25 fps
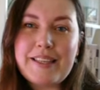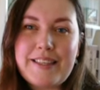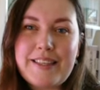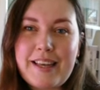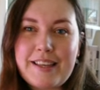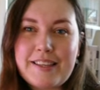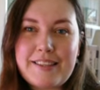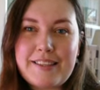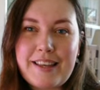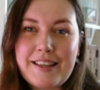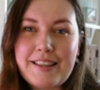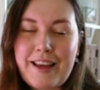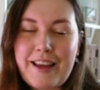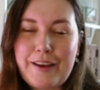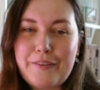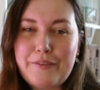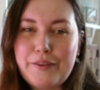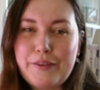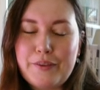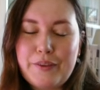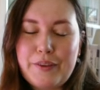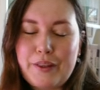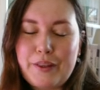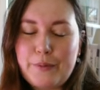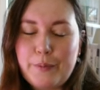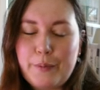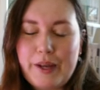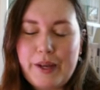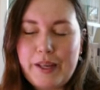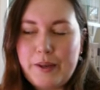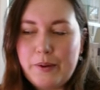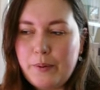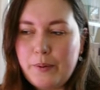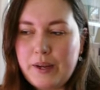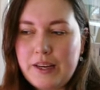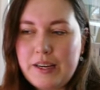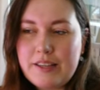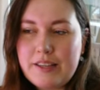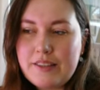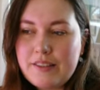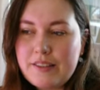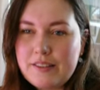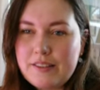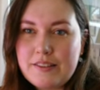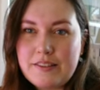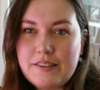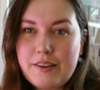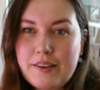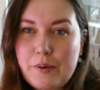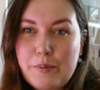sense that I feel that way when
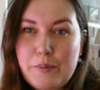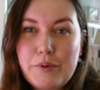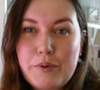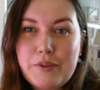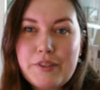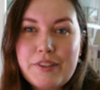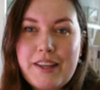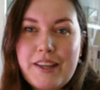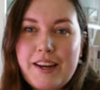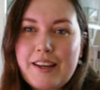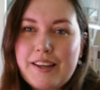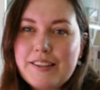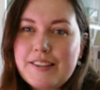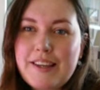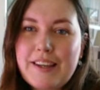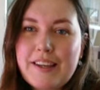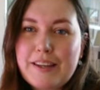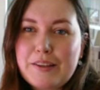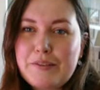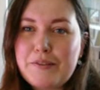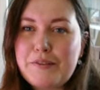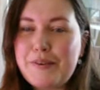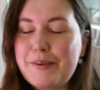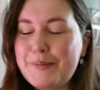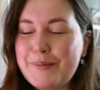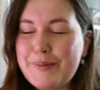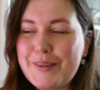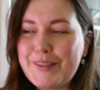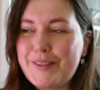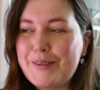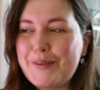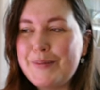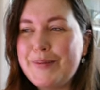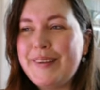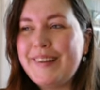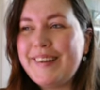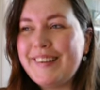it's a book that I selected for a bookshop.